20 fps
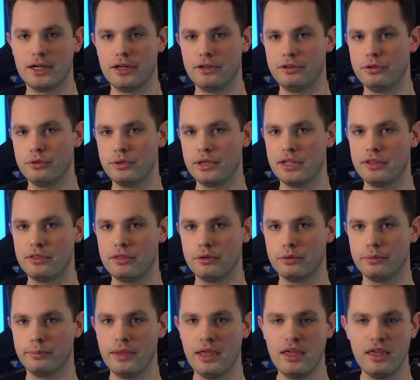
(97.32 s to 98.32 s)
hard to get
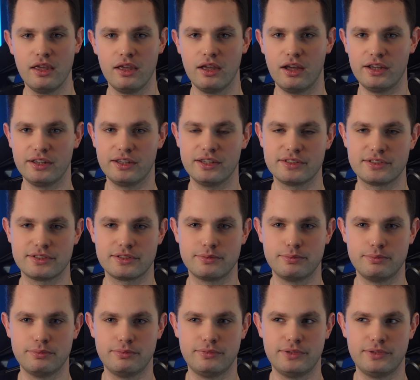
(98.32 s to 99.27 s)
to. I guess